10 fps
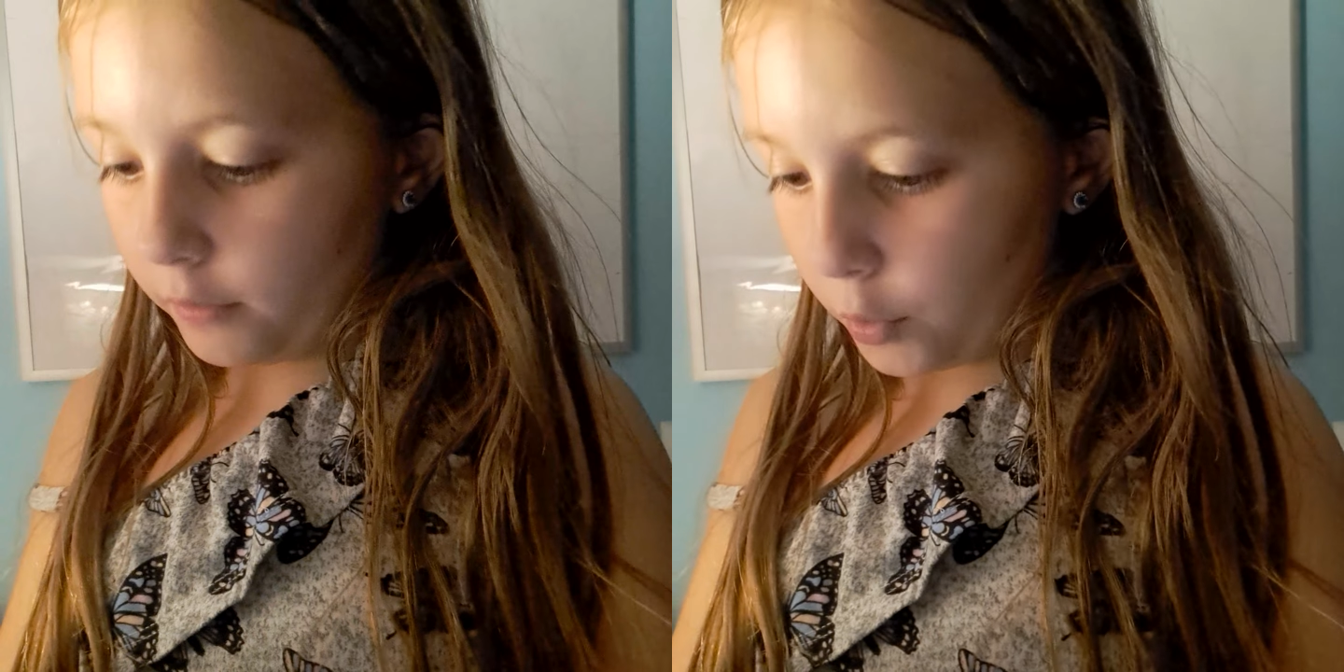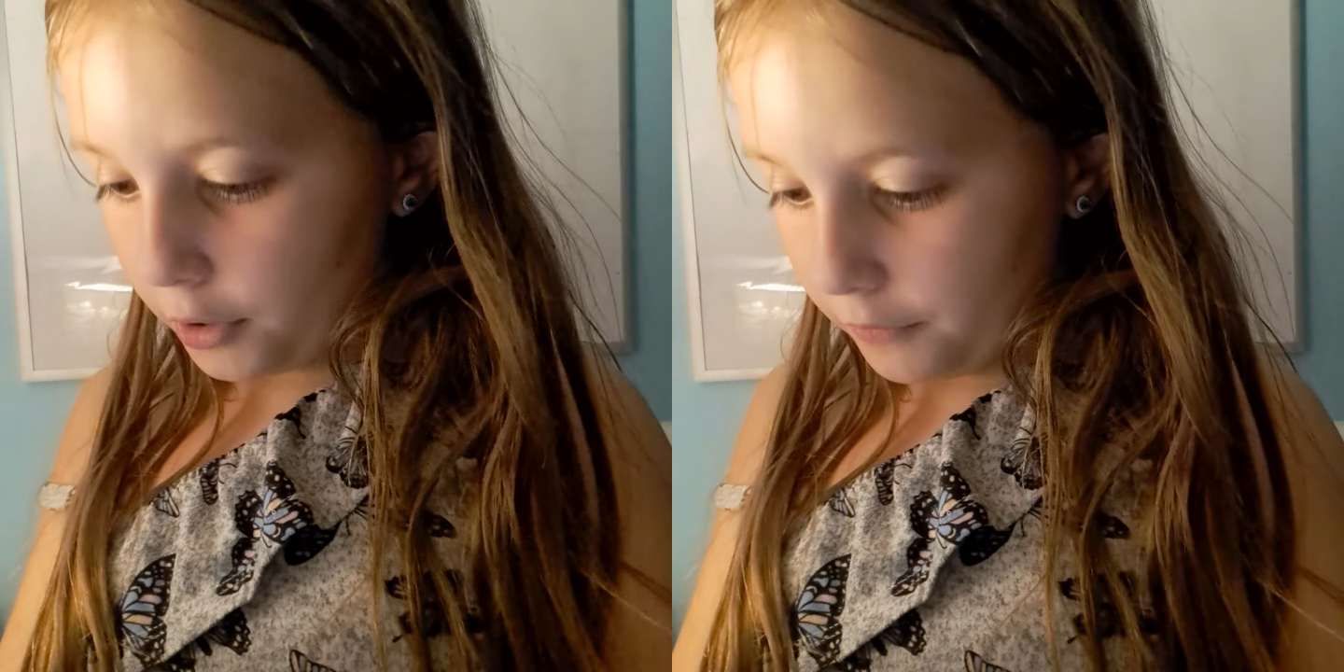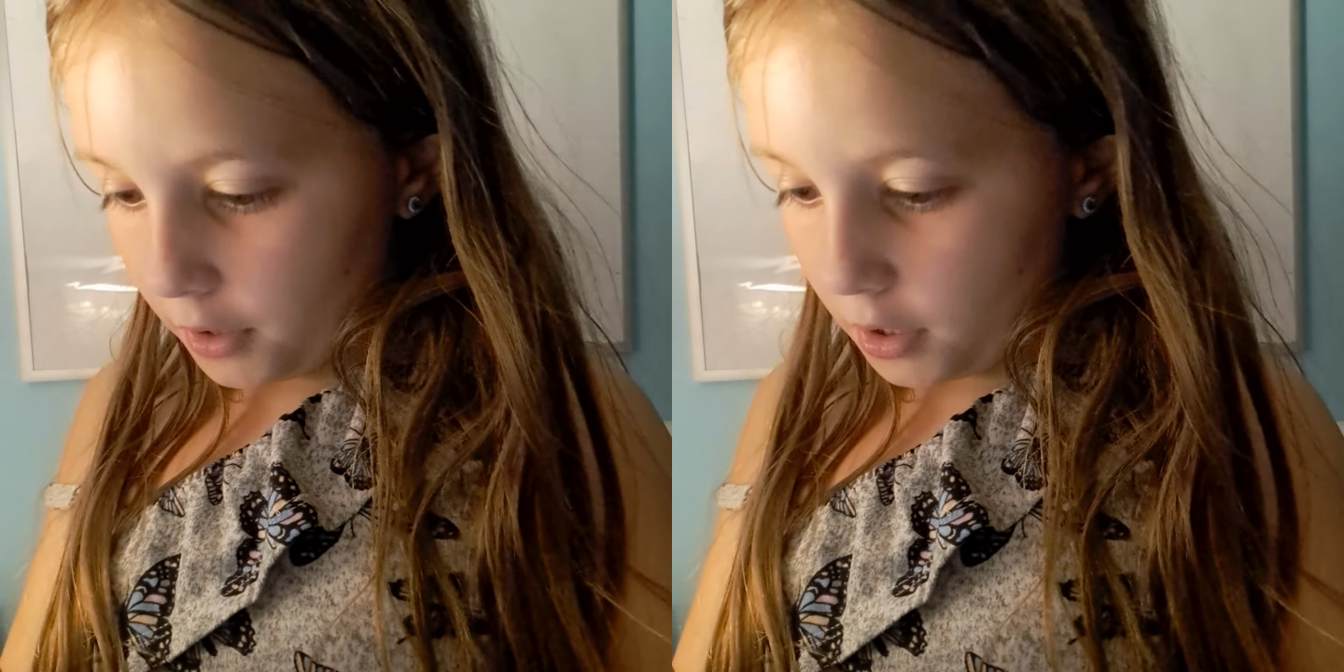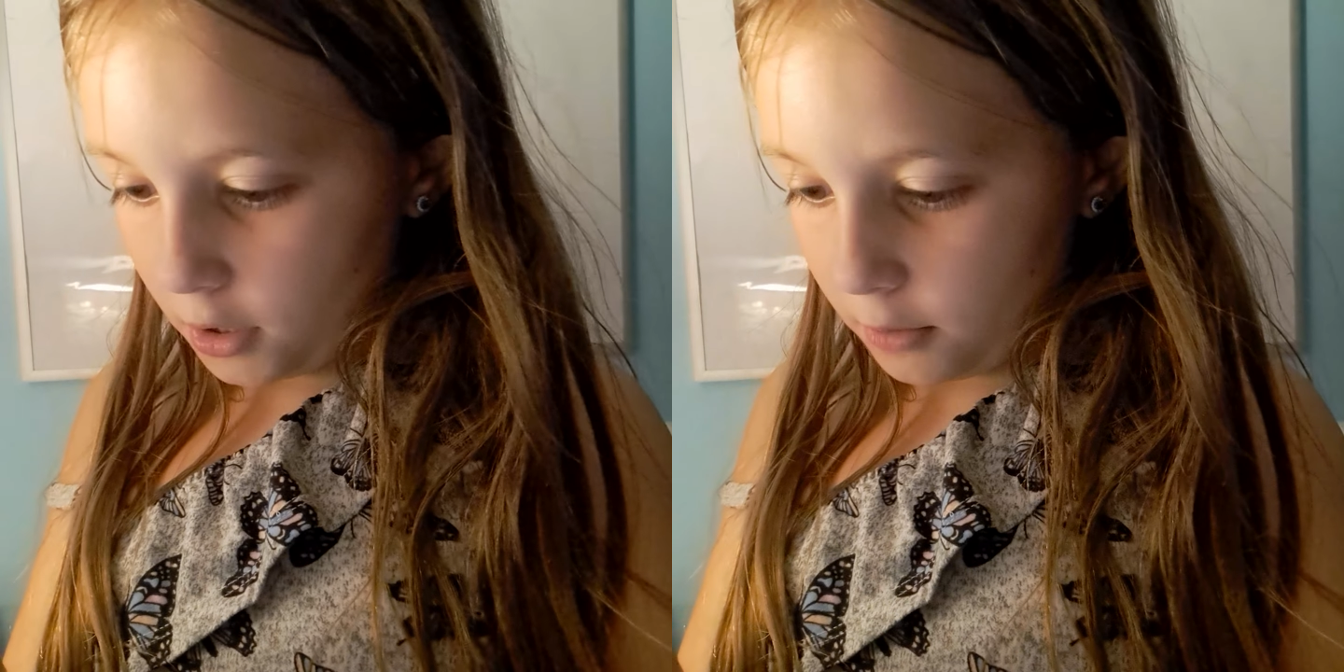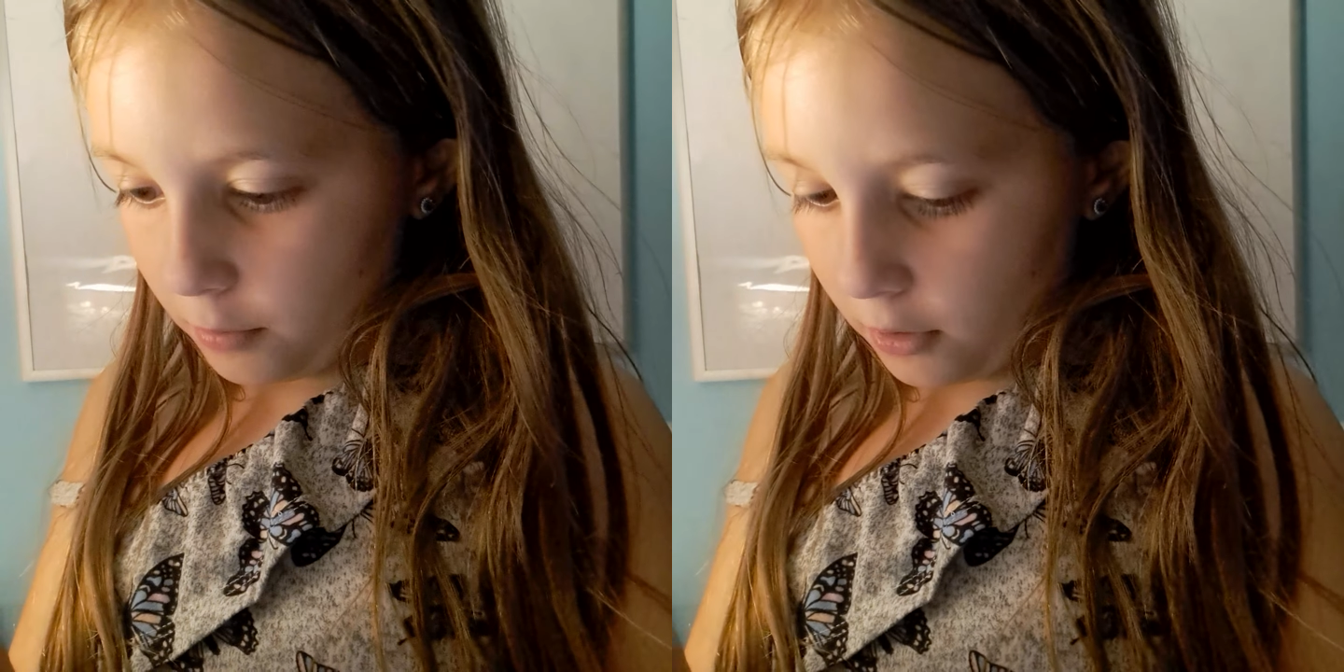of a weird
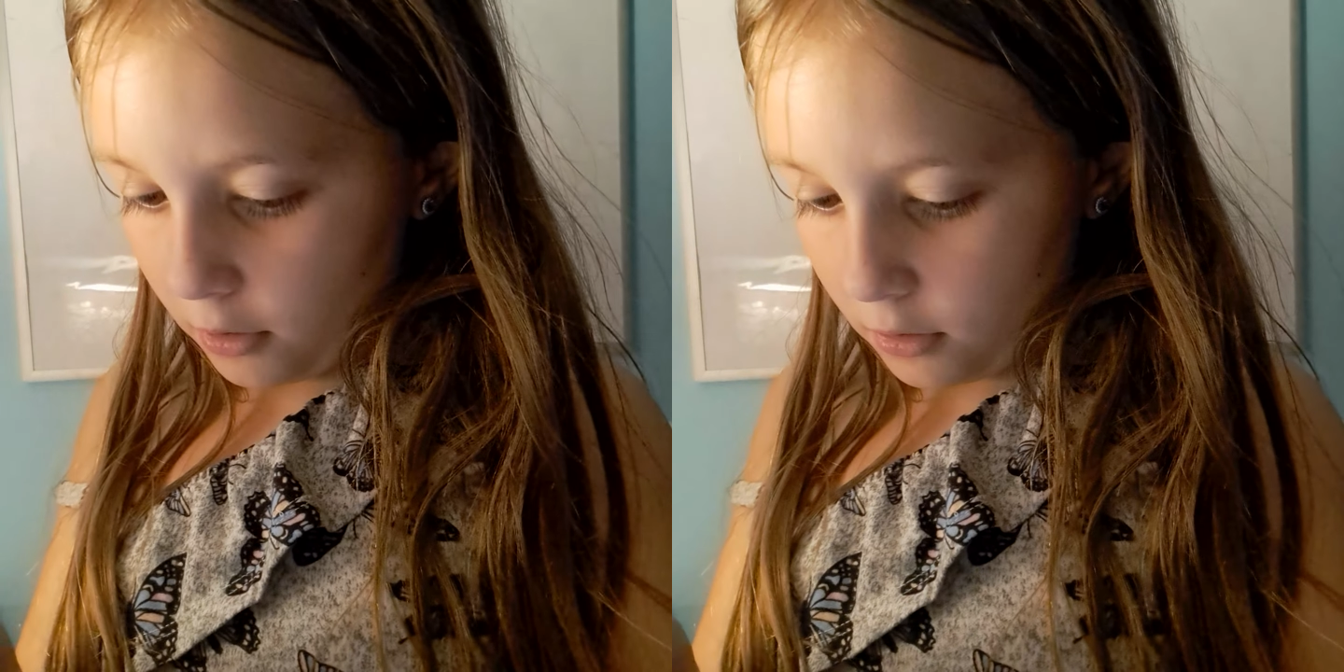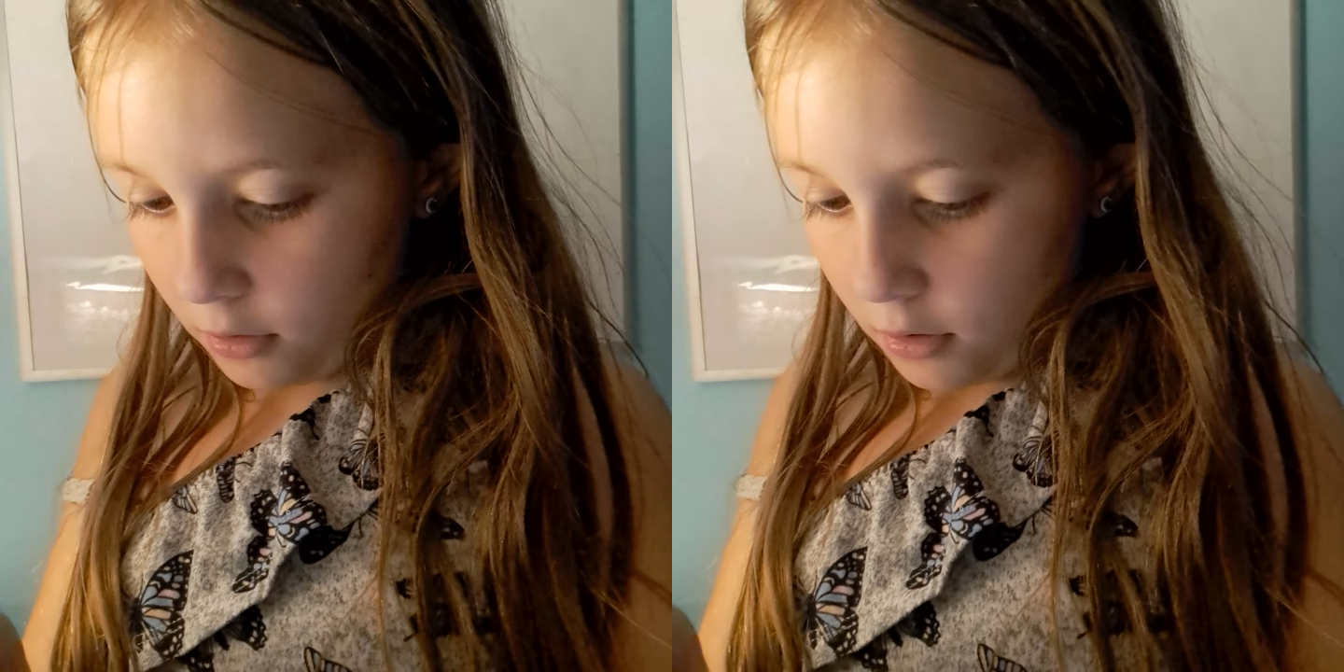face, but